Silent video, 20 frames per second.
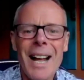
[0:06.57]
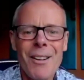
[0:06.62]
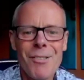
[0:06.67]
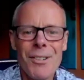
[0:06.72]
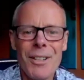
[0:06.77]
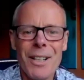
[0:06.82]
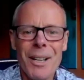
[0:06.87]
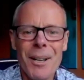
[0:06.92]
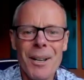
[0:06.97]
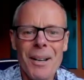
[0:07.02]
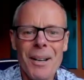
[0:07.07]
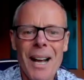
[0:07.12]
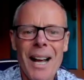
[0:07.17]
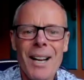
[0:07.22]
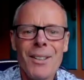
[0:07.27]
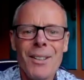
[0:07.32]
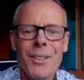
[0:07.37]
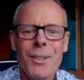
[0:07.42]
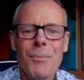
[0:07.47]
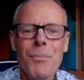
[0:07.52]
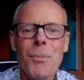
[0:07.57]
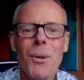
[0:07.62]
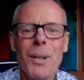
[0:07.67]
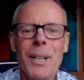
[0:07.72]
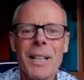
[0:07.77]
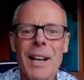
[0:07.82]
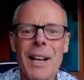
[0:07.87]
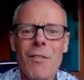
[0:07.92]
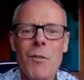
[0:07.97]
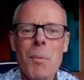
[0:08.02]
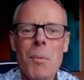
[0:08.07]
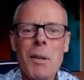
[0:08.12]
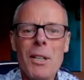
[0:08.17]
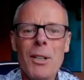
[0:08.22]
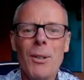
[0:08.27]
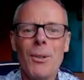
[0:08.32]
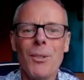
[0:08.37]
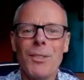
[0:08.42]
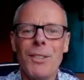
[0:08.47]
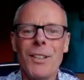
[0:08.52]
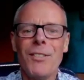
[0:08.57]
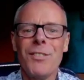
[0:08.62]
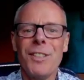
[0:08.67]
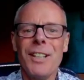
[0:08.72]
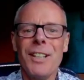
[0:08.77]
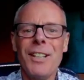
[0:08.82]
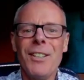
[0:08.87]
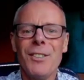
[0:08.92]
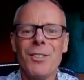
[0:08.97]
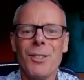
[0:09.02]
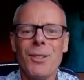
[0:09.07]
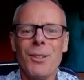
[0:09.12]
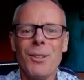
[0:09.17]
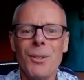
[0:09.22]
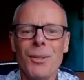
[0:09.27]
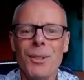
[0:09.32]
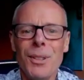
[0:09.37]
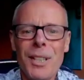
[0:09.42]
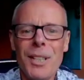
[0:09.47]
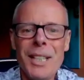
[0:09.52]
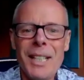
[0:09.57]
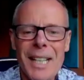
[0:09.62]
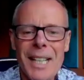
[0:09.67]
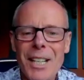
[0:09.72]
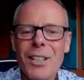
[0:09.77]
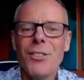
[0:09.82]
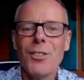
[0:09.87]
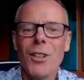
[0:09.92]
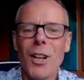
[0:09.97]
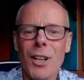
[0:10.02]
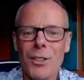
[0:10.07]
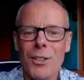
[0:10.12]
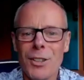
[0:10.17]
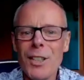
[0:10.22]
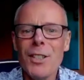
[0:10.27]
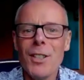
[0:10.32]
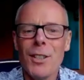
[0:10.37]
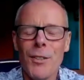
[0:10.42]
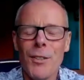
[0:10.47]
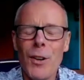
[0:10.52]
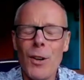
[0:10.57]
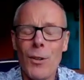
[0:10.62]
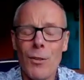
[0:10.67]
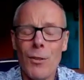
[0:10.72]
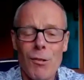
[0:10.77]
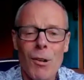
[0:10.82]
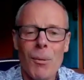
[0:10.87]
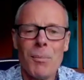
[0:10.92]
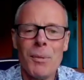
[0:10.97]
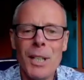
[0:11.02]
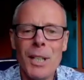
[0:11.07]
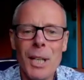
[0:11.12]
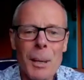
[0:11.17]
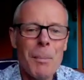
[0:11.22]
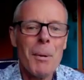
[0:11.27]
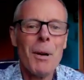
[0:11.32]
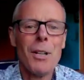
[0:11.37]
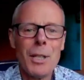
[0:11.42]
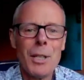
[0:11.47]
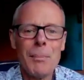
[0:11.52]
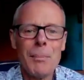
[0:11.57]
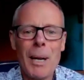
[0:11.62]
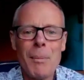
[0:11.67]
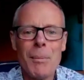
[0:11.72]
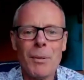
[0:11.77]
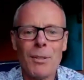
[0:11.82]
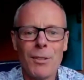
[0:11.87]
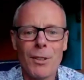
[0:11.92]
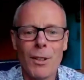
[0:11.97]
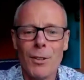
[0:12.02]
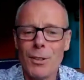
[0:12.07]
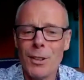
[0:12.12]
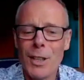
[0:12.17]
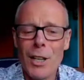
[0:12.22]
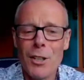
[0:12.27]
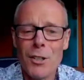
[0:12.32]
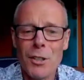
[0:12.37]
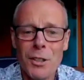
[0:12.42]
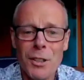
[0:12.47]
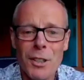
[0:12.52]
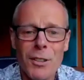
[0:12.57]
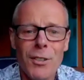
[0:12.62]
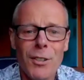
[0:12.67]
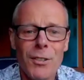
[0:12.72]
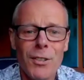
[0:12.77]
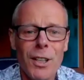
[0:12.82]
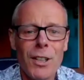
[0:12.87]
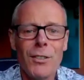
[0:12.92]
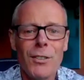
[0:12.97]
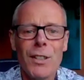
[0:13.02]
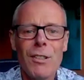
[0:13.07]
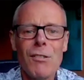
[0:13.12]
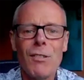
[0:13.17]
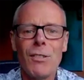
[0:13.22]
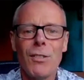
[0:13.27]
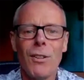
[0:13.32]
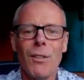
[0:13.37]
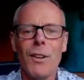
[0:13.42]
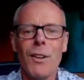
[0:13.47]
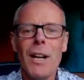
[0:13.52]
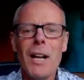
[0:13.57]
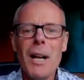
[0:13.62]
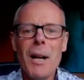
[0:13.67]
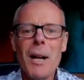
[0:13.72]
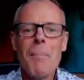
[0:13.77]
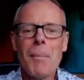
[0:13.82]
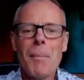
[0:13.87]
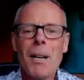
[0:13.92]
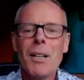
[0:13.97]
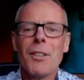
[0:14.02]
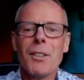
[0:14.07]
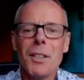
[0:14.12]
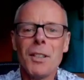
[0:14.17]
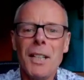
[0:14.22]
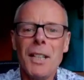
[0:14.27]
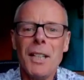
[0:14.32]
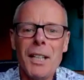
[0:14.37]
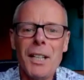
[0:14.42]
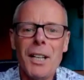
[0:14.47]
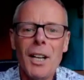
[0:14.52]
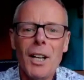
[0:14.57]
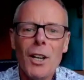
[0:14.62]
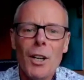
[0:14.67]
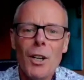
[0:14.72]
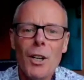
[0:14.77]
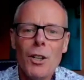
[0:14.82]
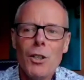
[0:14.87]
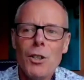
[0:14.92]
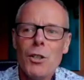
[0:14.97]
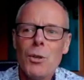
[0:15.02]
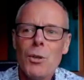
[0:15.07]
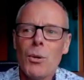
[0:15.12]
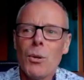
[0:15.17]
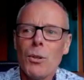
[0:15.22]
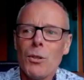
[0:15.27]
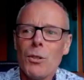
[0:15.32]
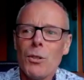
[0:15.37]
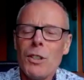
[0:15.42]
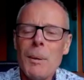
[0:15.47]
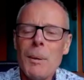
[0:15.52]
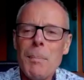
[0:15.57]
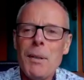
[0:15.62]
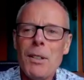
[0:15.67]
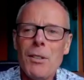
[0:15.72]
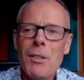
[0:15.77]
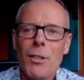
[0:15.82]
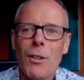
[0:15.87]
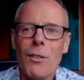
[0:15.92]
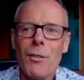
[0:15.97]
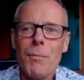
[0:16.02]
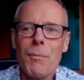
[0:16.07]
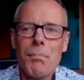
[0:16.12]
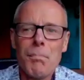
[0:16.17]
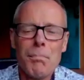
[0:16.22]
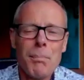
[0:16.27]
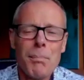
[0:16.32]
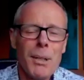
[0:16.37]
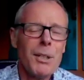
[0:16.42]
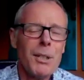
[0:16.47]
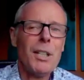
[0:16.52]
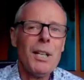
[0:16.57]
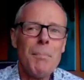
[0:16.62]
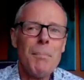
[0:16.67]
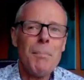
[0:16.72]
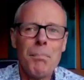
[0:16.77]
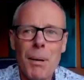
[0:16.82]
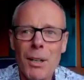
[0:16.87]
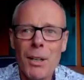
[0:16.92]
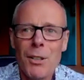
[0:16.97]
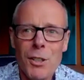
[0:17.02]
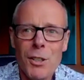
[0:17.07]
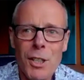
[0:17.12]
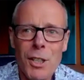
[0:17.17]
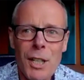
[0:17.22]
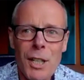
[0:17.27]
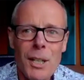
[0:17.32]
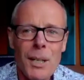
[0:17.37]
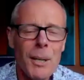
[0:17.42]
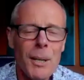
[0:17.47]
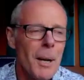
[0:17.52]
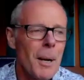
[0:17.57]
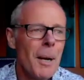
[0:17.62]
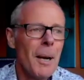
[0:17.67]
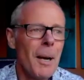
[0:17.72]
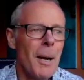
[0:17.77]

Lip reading: Andrea, and good morning, everybody who's listening to the Insights interview from the Emerging Payments Association. This is a series of monthly short snippets of pithy, punchy